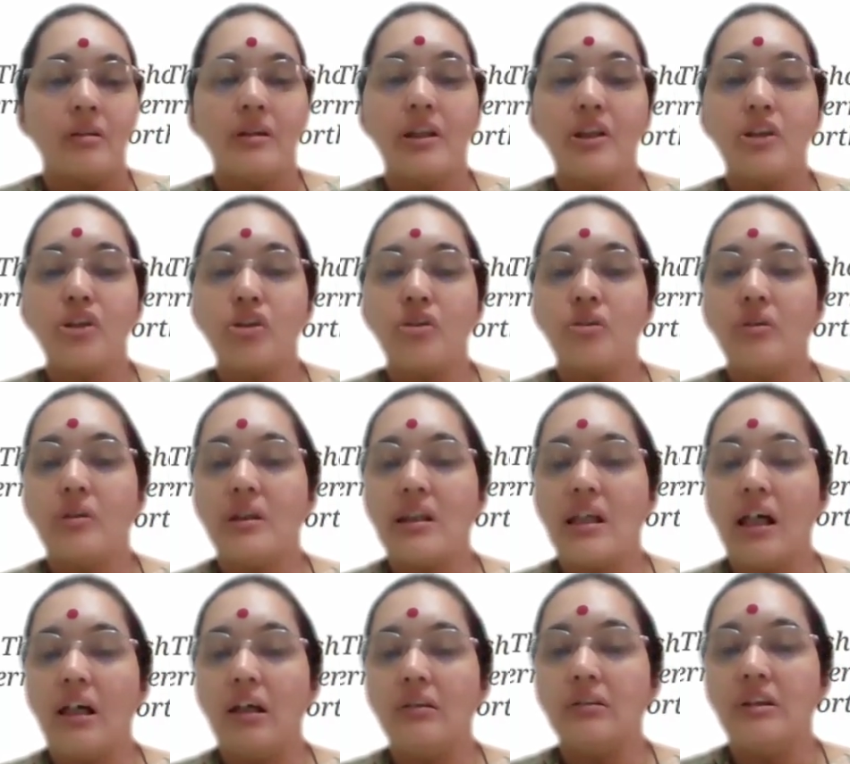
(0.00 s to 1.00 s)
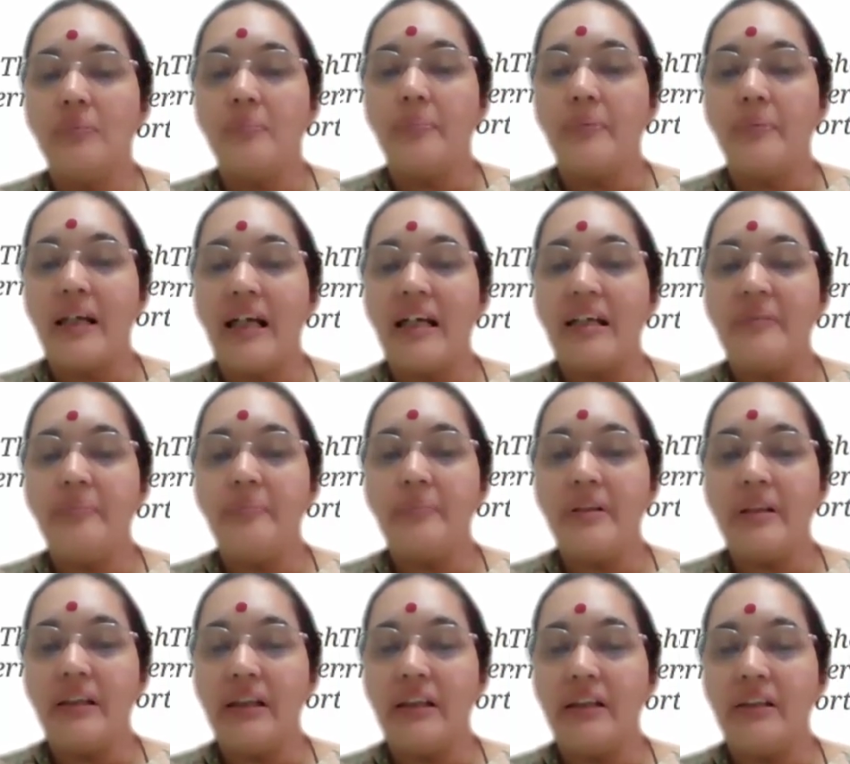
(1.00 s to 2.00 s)
This shows how the prime
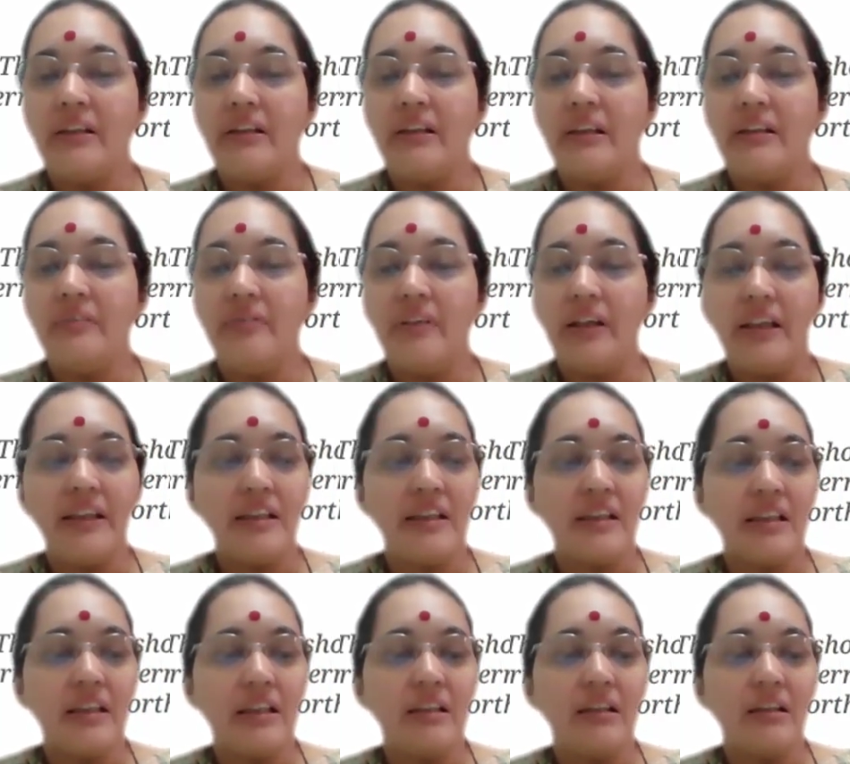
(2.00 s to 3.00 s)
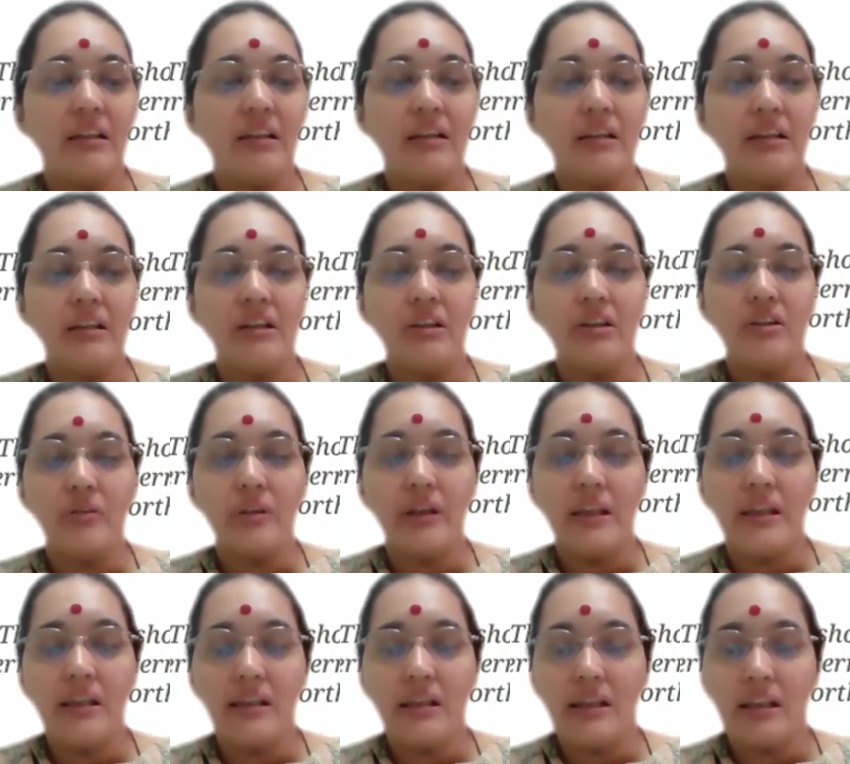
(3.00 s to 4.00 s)
meridian divides the earth into
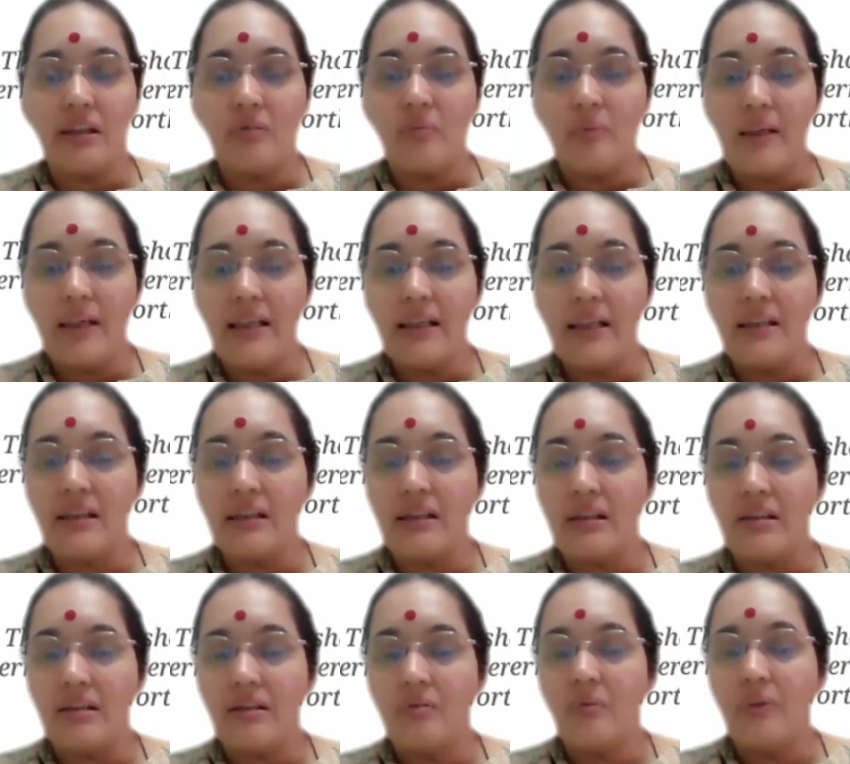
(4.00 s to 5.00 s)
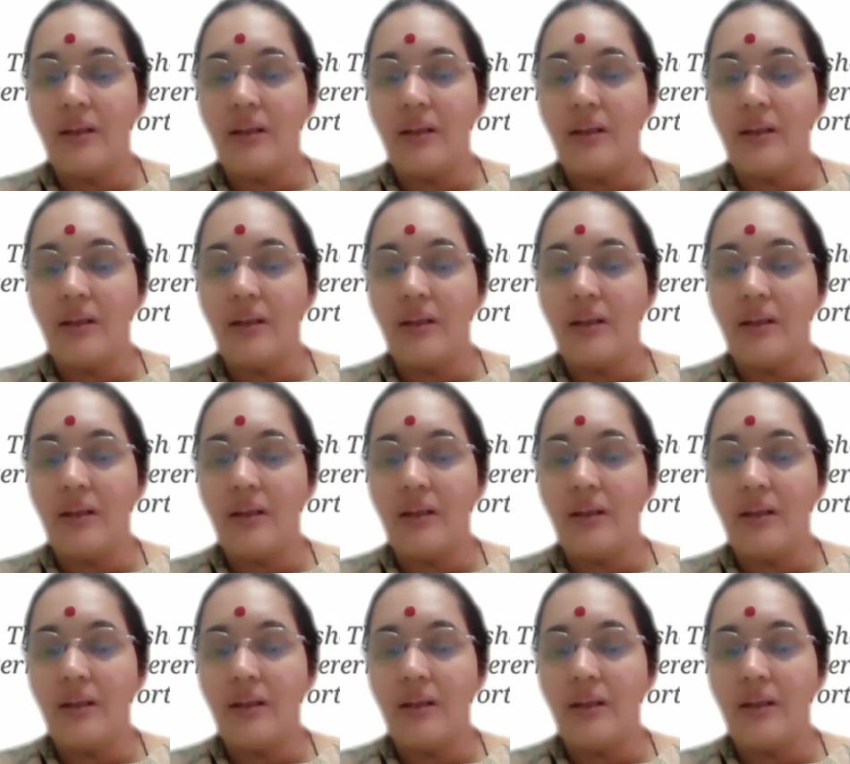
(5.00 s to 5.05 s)
east and west,